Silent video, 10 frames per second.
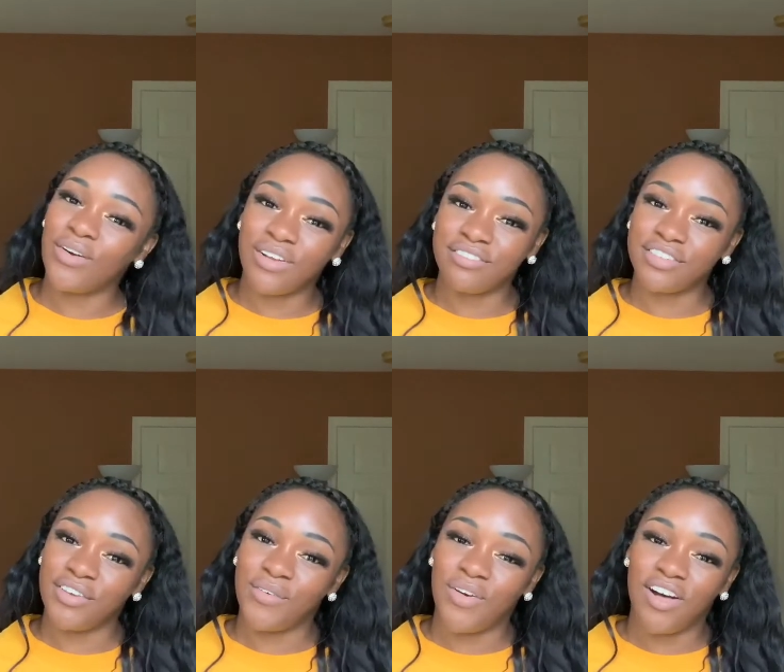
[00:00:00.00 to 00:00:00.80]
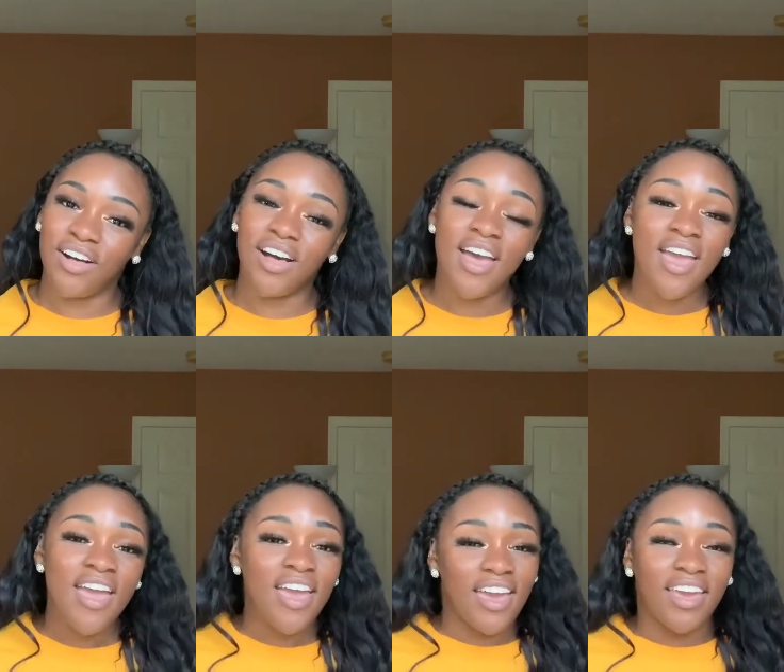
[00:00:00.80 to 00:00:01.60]
on for you all
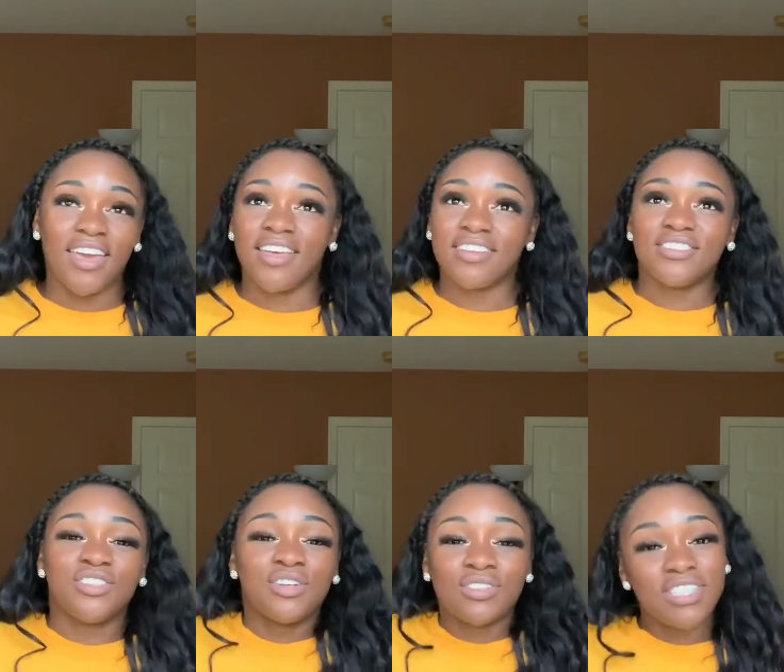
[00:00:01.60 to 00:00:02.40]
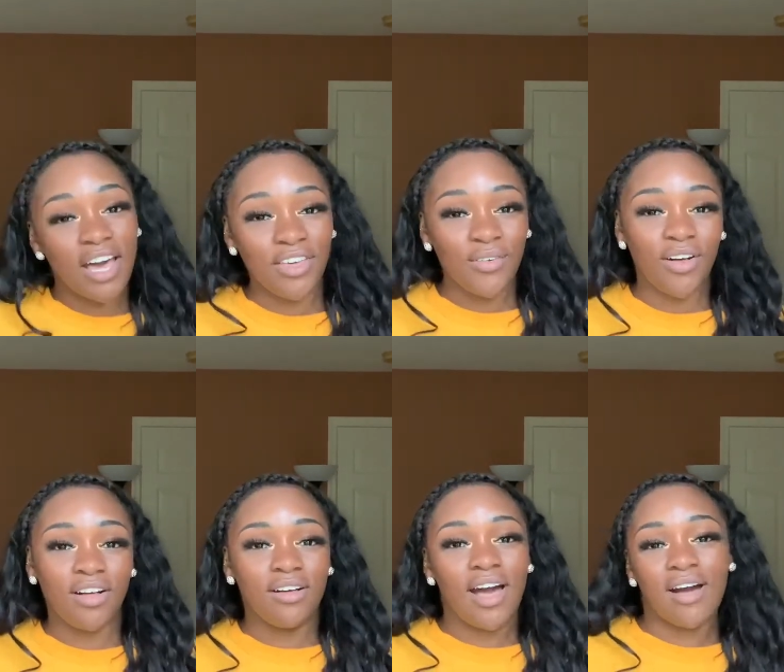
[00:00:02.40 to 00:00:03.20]
and, you know, tell you
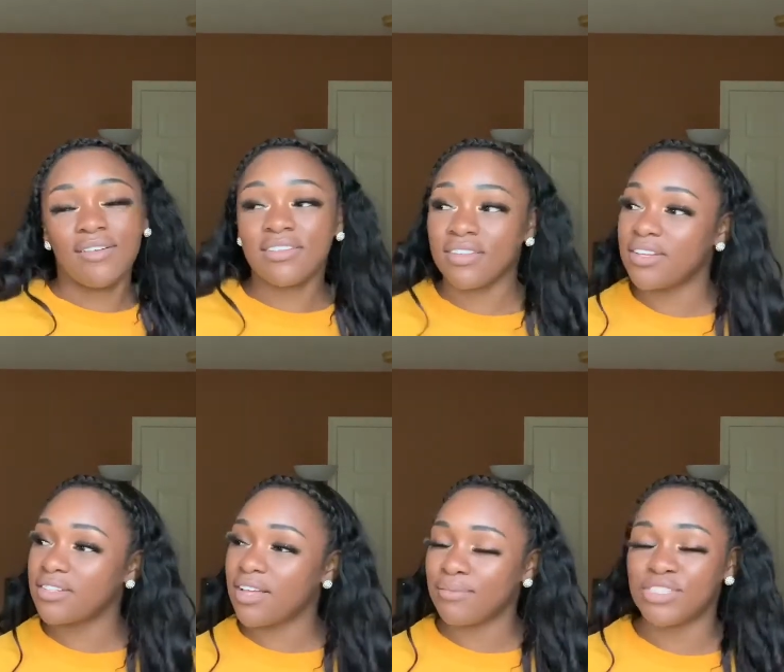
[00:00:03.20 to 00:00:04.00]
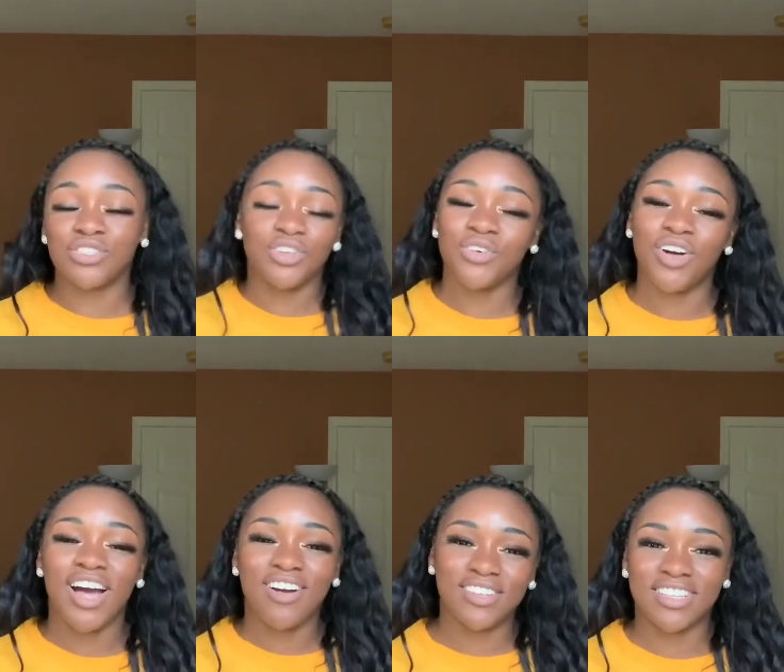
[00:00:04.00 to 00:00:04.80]
all how it looks. I mean, show you all
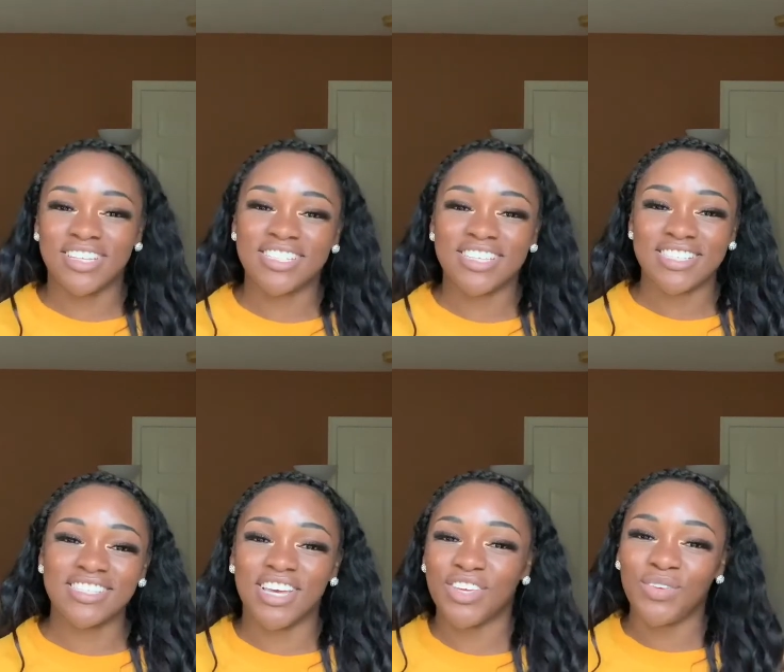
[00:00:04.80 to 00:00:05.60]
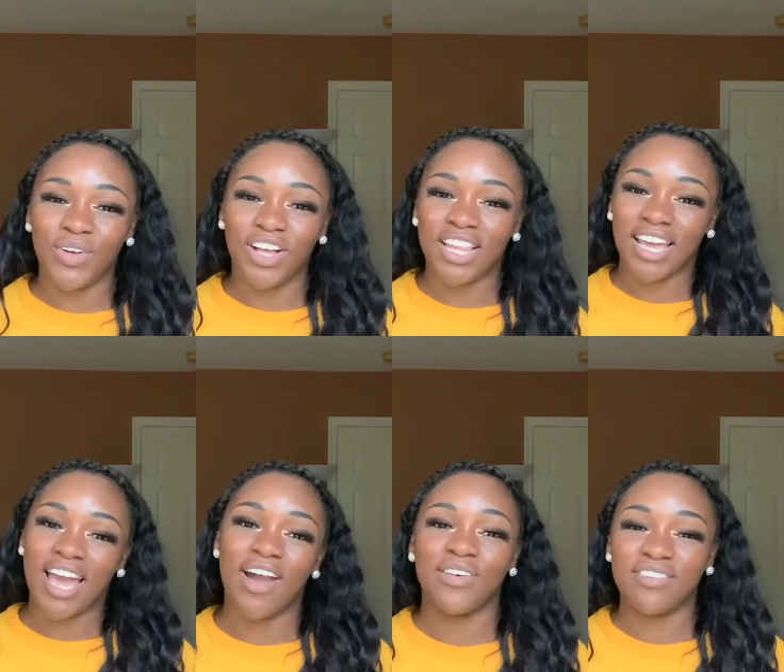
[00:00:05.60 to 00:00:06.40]
how it looks and tell you all, like,
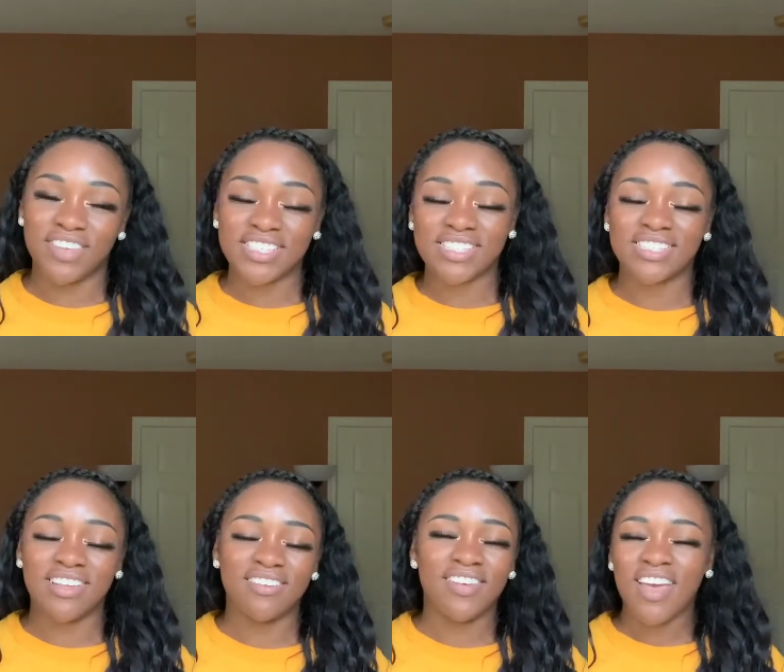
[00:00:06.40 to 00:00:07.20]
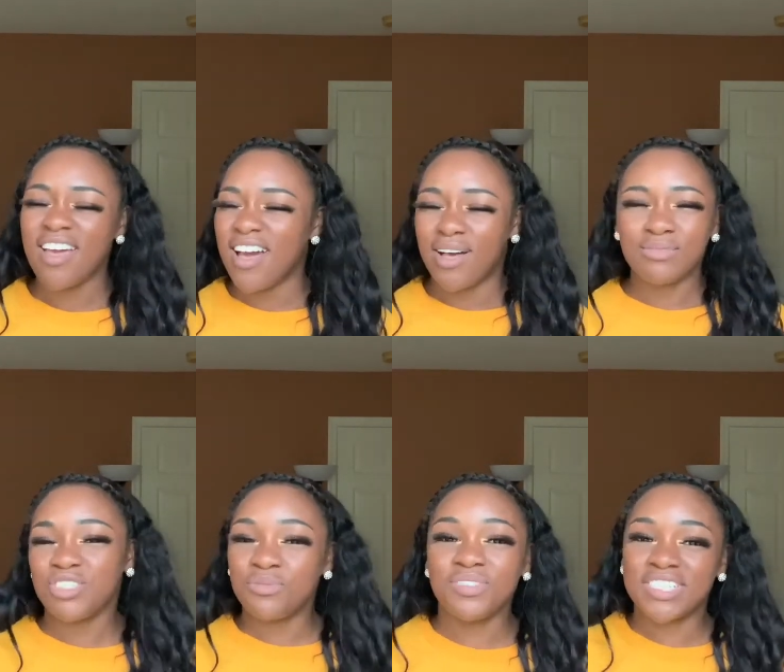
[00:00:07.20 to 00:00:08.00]
how it fits and stuff. I'm
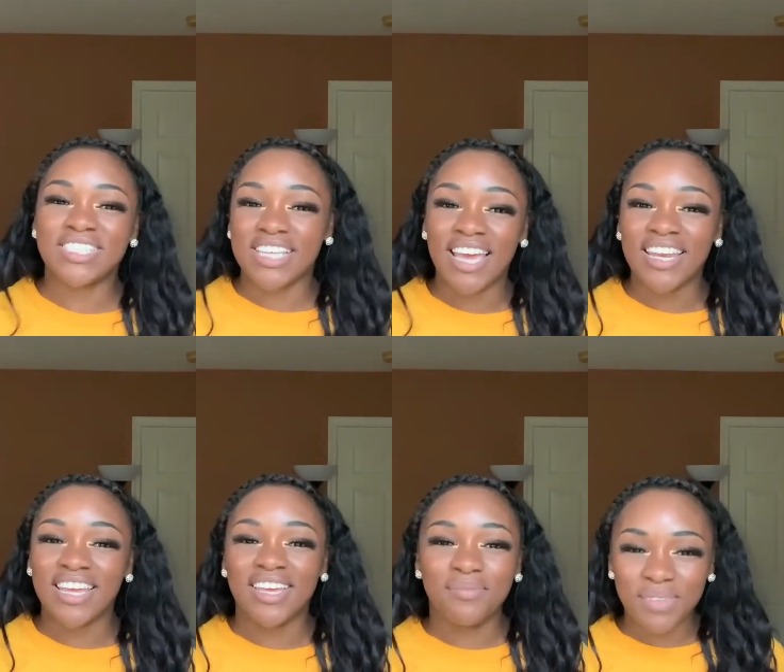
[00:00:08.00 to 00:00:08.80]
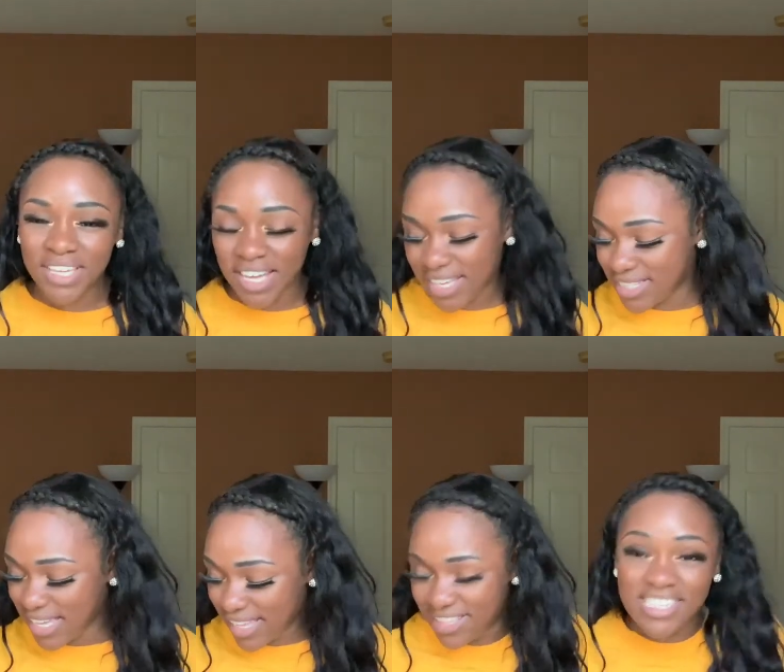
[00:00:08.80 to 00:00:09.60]
super excited because,
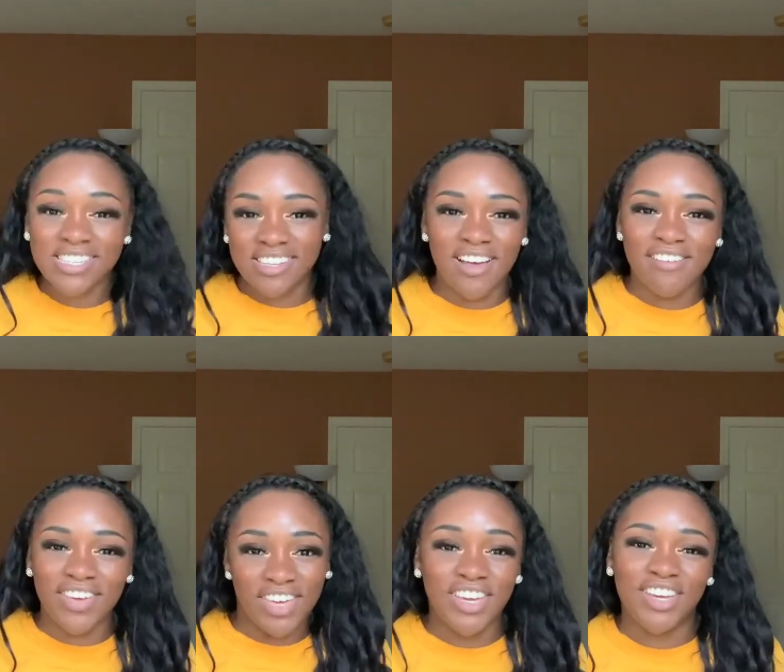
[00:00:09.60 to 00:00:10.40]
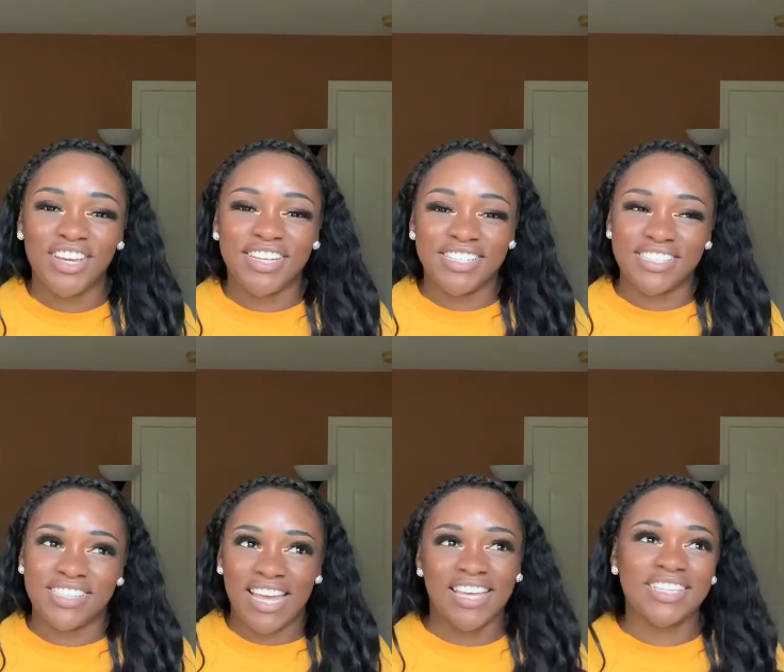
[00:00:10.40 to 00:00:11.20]
like, this stuff here is
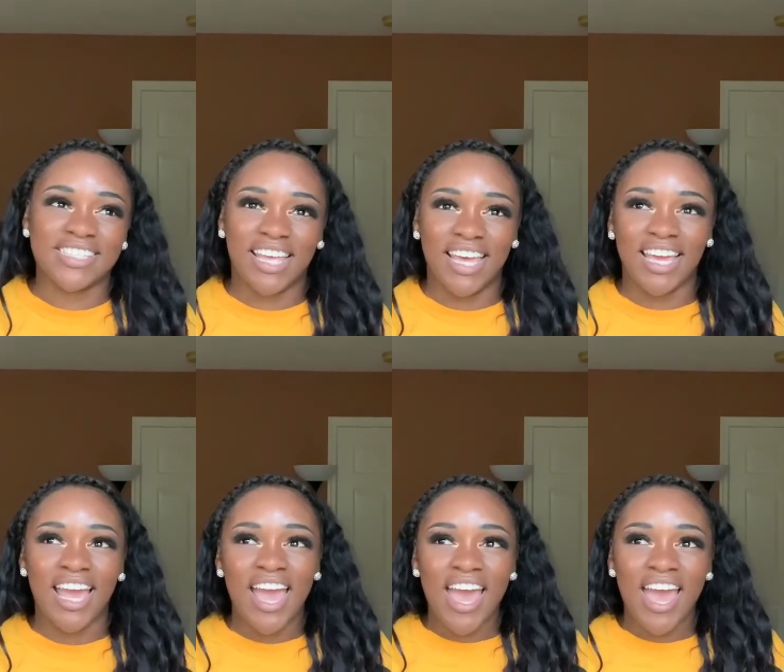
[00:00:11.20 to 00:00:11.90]
things, like,